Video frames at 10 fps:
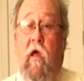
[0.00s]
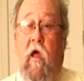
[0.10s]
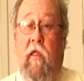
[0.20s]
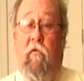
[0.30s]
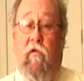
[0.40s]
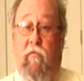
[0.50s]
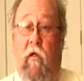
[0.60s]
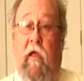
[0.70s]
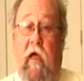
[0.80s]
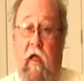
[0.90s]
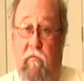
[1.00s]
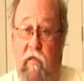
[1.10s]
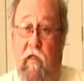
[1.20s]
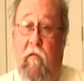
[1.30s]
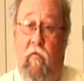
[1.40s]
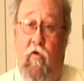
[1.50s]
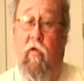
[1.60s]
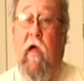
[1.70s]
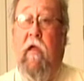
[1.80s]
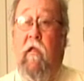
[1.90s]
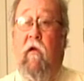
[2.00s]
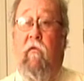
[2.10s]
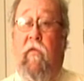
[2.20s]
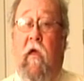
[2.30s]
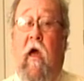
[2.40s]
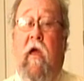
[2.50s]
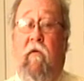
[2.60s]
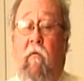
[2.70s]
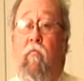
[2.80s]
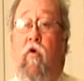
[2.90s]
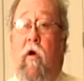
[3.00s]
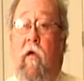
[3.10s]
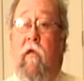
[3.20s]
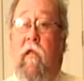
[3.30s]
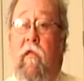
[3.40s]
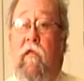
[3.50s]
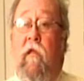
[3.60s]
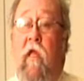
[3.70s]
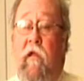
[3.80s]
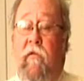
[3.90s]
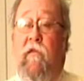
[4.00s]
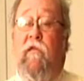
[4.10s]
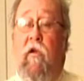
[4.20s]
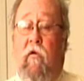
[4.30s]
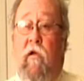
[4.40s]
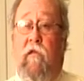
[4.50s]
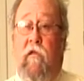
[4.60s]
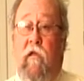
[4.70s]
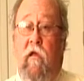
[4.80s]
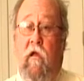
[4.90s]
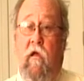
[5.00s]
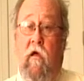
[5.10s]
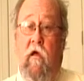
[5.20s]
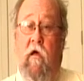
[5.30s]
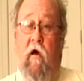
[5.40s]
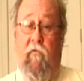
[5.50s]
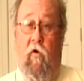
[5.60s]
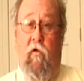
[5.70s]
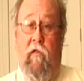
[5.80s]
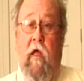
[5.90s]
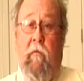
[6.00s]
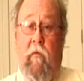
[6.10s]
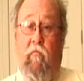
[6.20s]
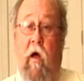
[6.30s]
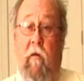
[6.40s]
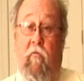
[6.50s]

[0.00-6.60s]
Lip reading: And they were splitting atoms and the blue light and everything. I have a book that's a lot of the secrets of the whole atomic bomb